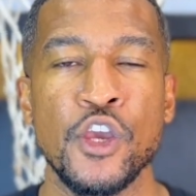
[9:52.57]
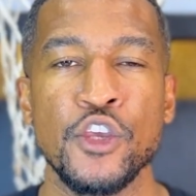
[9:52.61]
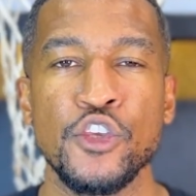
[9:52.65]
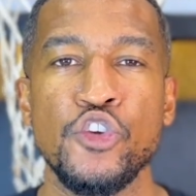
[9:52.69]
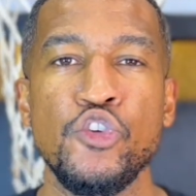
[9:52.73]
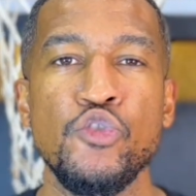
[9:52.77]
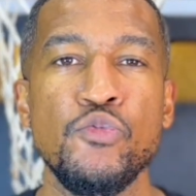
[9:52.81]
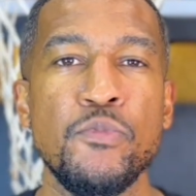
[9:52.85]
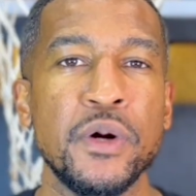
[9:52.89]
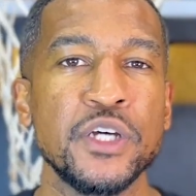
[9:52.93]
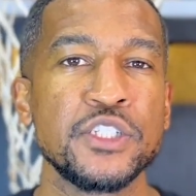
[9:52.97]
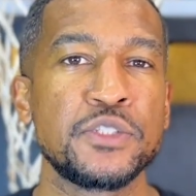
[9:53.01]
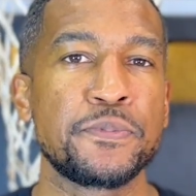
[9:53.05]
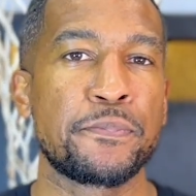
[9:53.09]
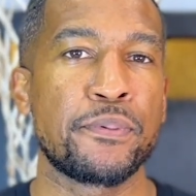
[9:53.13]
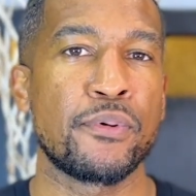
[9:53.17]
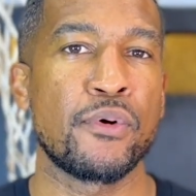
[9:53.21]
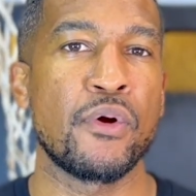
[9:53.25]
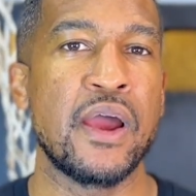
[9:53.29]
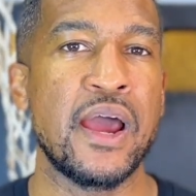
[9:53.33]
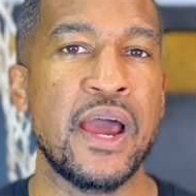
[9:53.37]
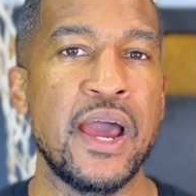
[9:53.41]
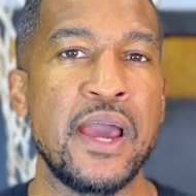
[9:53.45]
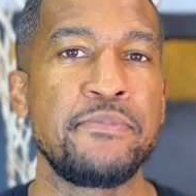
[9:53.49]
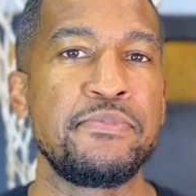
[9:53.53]
You must
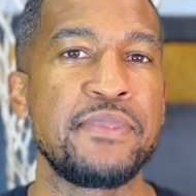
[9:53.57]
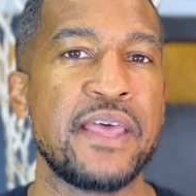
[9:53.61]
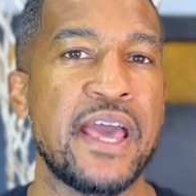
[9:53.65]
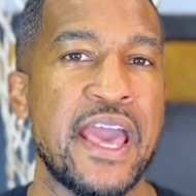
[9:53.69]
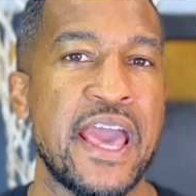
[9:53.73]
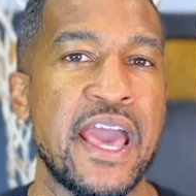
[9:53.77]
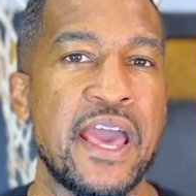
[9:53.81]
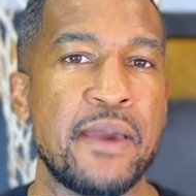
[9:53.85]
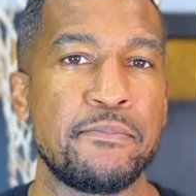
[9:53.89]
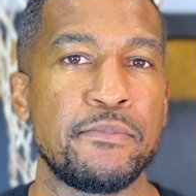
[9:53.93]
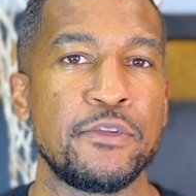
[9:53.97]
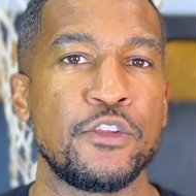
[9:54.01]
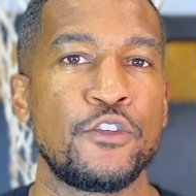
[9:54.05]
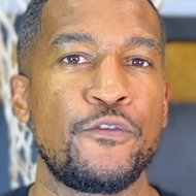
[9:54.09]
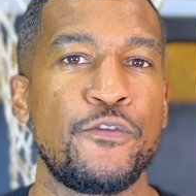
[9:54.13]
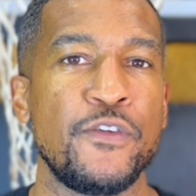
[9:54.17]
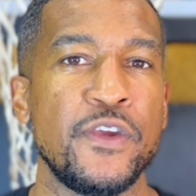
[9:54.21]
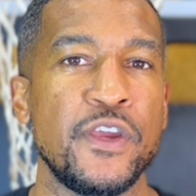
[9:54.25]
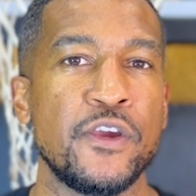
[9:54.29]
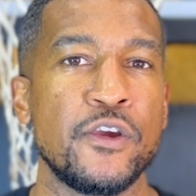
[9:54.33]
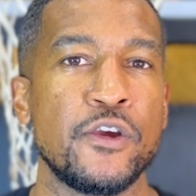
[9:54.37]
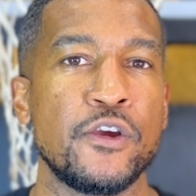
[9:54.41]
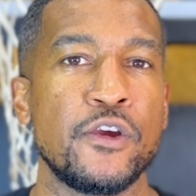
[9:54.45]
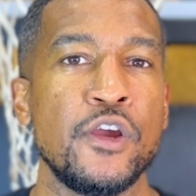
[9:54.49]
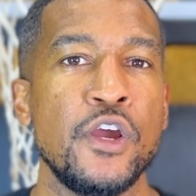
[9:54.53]
prime the
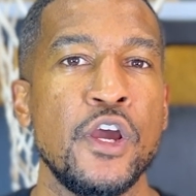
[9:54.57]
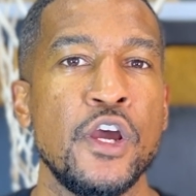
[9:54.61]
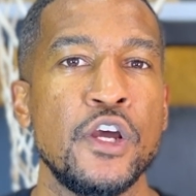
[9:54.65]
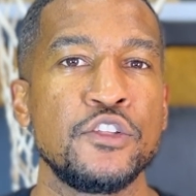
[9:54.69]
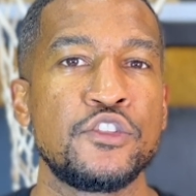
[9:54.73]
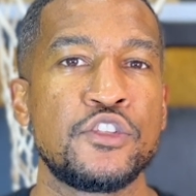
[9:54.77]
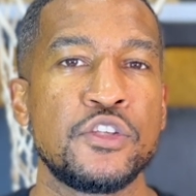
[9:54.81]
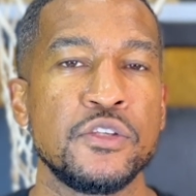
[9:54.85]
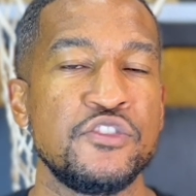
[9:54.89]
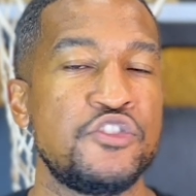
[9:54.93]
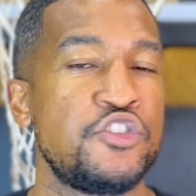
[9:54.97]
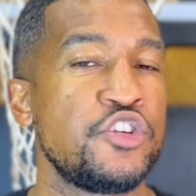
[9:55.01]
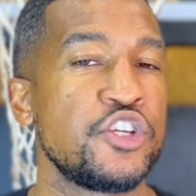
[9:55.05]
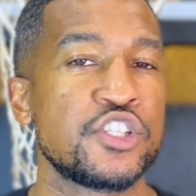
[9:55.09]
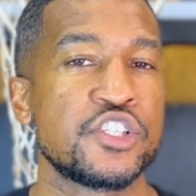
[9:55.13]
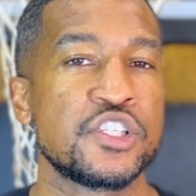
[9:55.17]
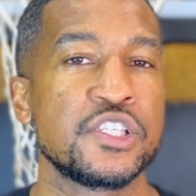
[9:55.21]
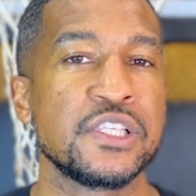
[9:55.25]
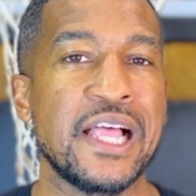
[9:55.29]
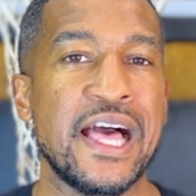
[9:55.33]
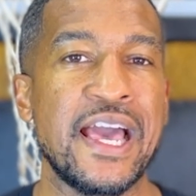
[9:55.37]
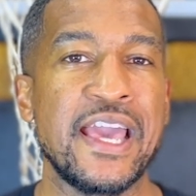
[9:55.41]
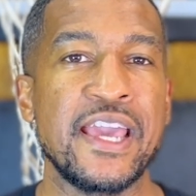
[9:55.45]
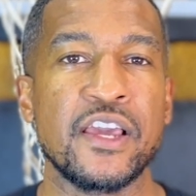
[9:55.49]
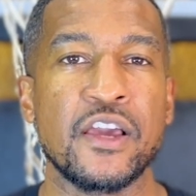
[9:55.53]
atmosphere just
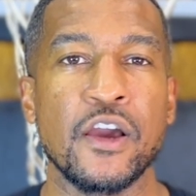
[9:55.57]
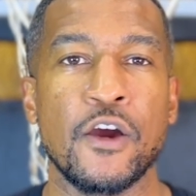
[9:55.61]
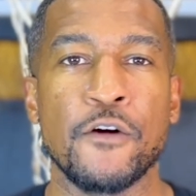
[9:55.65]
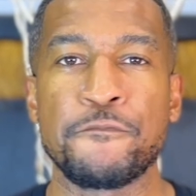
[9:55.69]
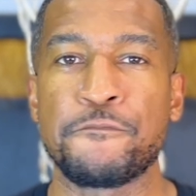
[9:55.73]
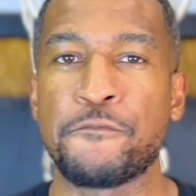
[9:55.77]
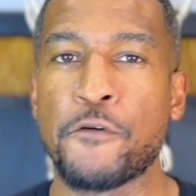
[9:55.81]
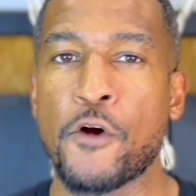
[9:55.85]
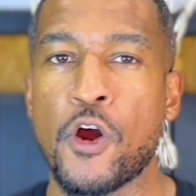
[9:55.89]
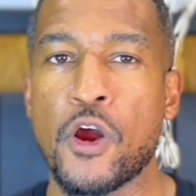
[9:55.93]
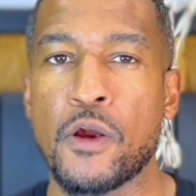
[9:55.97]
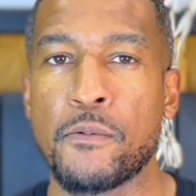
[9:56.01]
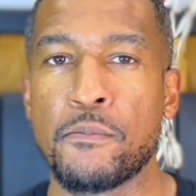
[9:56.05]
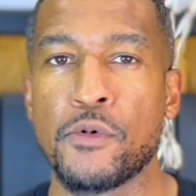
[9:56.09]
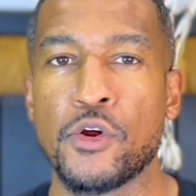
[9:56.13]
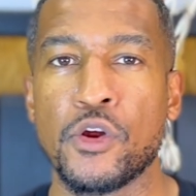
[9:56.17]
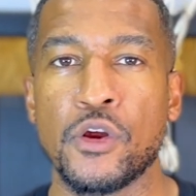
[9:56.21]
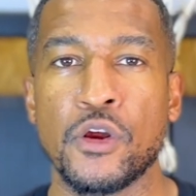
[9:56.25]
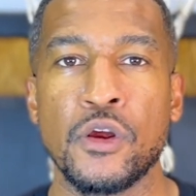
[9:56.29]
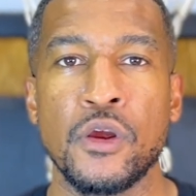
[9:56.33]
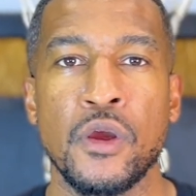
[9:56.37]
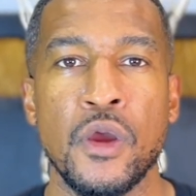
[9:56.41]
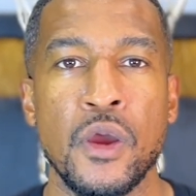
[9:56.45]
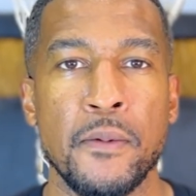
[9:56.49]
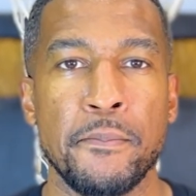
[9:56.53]
like a
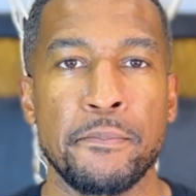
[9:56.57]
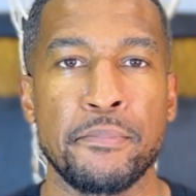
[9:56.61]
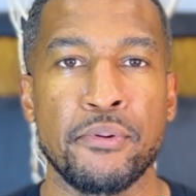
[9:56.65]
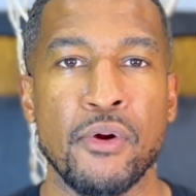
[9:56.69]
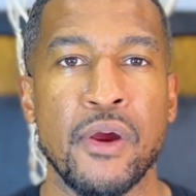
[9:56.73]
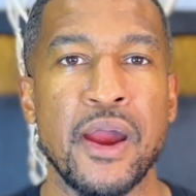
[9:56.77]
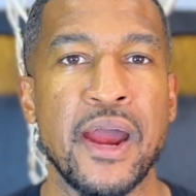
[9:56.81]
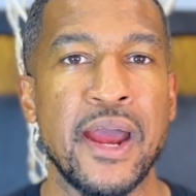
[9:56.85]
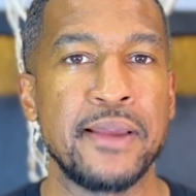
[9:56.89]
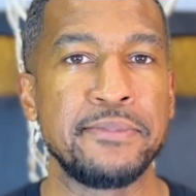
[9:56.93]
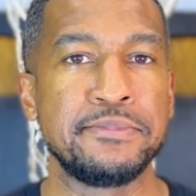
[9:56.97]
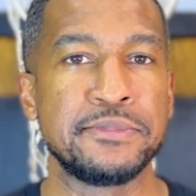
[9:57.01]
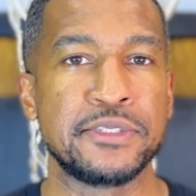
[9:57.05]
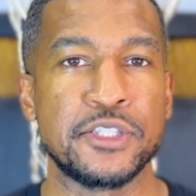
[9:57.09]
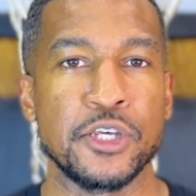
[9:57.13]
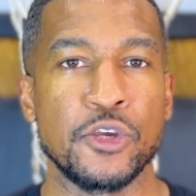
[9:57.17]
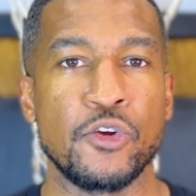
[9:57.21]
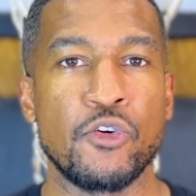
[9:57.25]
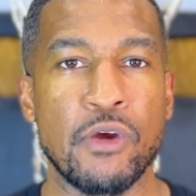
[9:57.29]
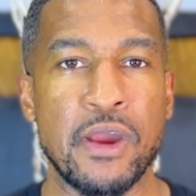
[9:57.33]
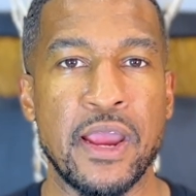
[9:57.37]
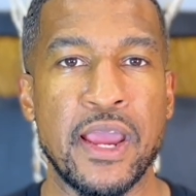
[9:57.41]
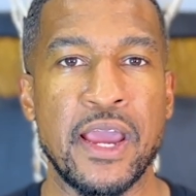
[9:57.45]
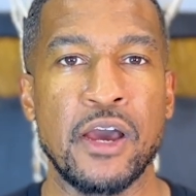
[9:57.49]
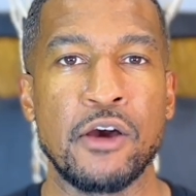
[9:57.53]
farmer primes the
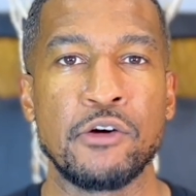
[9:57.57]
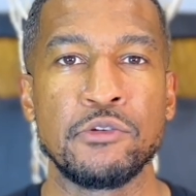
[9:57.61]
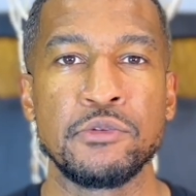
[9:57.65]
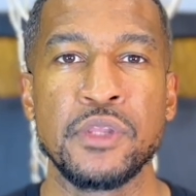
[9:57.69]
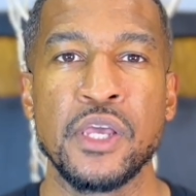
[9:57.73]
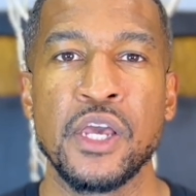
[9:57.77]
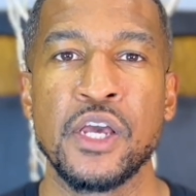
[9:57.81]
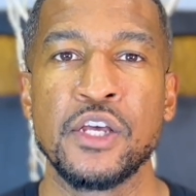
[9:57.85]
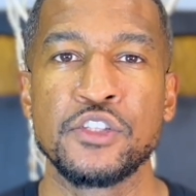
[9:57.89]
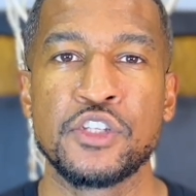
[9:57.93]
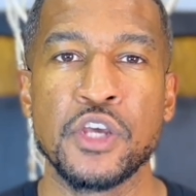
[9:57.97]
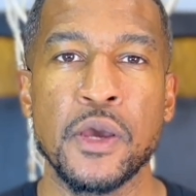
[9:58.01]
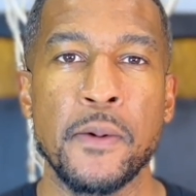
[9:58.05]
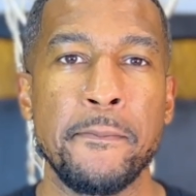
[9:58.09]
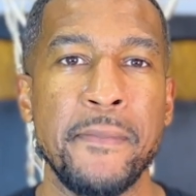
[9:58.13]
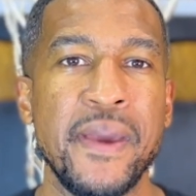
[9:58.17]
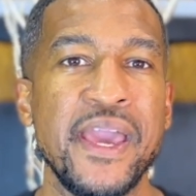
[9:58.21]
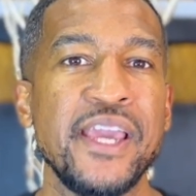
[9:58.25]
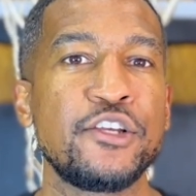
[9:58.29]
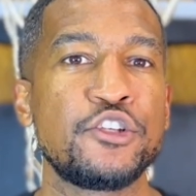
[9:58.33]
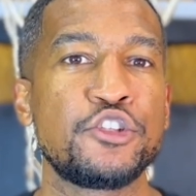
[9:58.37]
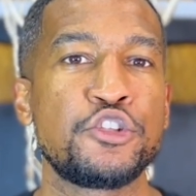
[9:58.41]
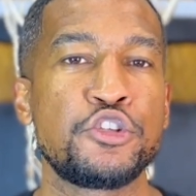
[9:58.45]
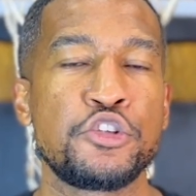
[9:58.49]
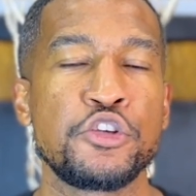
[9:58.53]
ground to
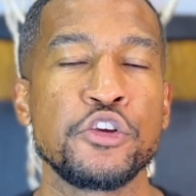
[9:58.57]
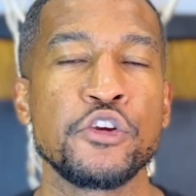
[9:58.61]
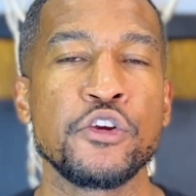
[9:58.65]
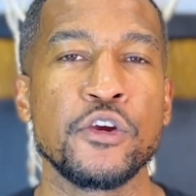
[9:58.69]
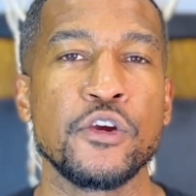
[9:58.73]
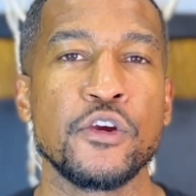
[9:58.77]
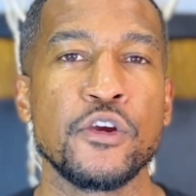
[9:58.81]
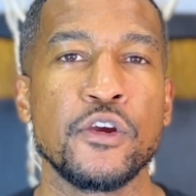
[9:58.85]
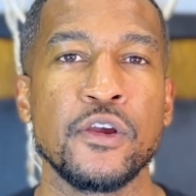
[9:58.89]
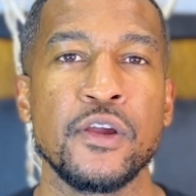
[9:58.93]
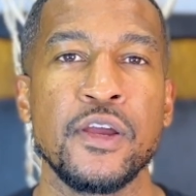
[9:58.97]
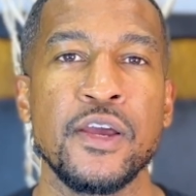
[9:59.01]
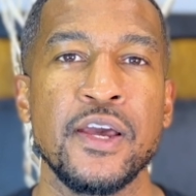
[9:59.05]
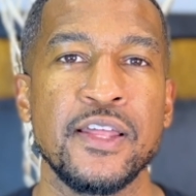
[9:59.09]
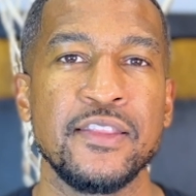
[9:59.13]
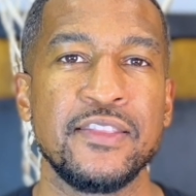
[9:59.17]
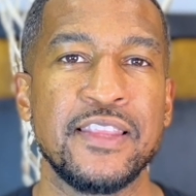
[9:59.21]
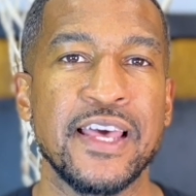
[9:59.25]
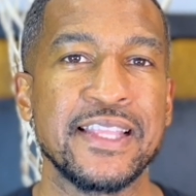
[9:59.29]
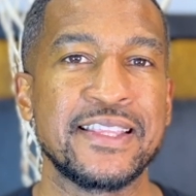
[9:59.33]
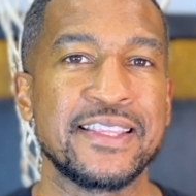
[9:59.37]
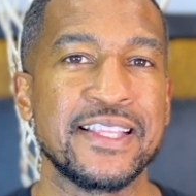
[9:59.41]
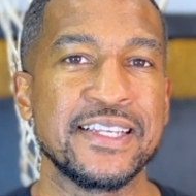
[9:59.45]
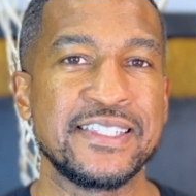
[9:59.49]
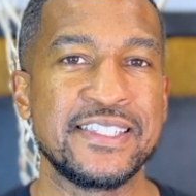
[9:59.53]
make sure
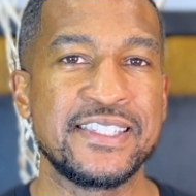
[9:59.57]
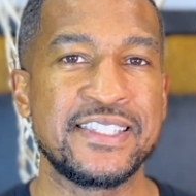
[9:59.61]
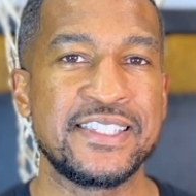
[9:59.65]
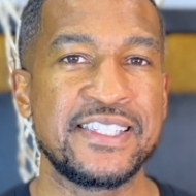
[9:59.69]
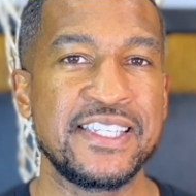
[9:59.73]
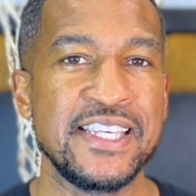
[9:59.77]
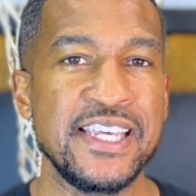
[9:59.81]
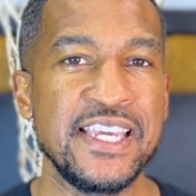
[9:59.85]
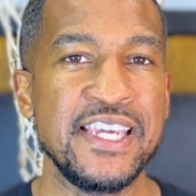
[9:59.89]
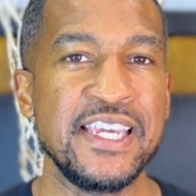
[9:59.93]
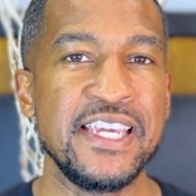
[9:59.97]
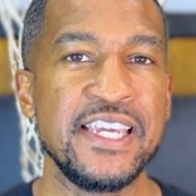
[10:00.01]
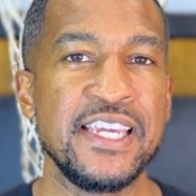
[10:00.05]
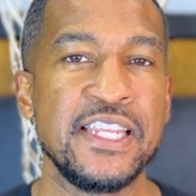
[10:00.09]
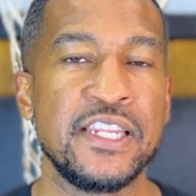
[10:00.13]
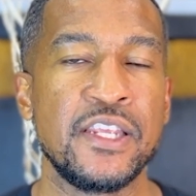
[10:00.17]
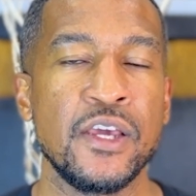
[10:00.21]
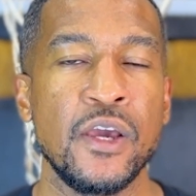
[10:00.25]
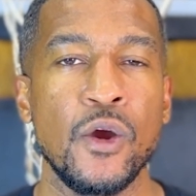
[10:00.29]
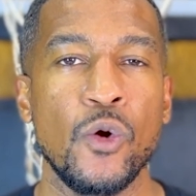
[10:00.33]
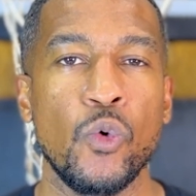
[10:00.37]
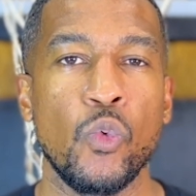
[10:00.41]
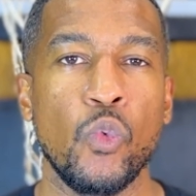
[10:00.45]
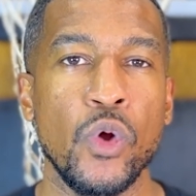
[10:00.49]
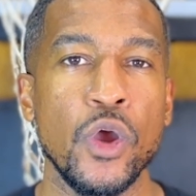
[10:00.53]
that the seed
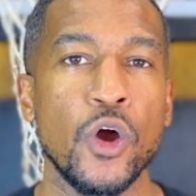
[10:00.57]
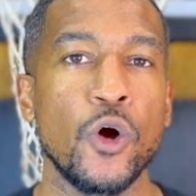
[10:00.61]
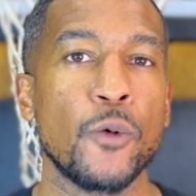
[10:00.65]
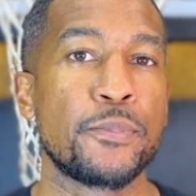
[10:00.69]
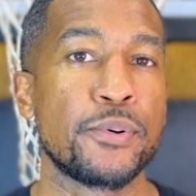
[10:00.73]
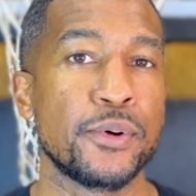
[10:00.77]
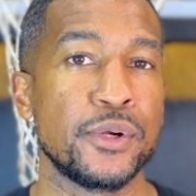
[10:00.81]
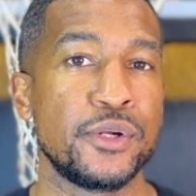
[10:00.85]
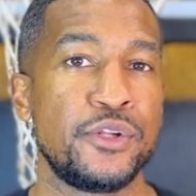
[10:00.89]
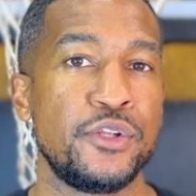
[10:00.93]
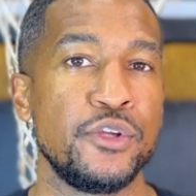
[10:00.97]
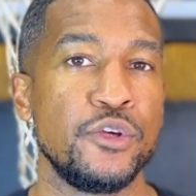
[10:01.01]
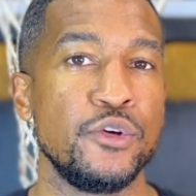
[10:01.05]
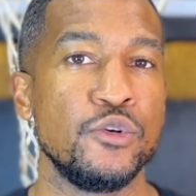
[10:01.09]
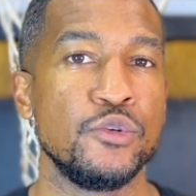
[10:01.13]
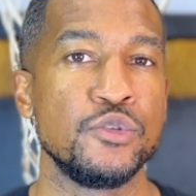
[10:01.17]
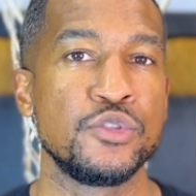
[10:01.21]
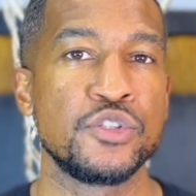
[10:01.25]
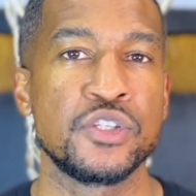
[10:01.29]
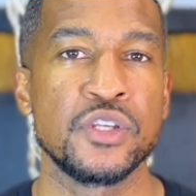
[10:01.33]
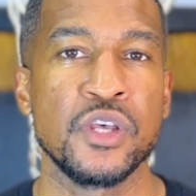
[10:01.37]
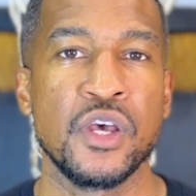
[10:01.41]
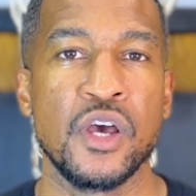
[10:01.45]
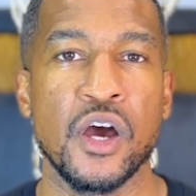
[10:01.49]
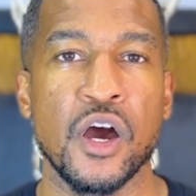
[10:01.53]
will
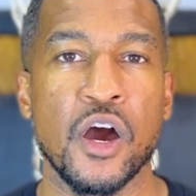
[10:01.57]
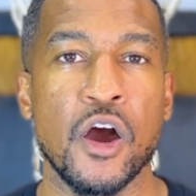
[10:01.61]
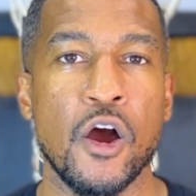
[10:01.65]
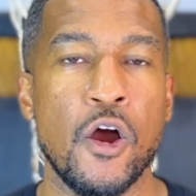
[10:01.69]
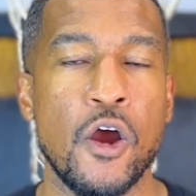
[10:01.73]
produce a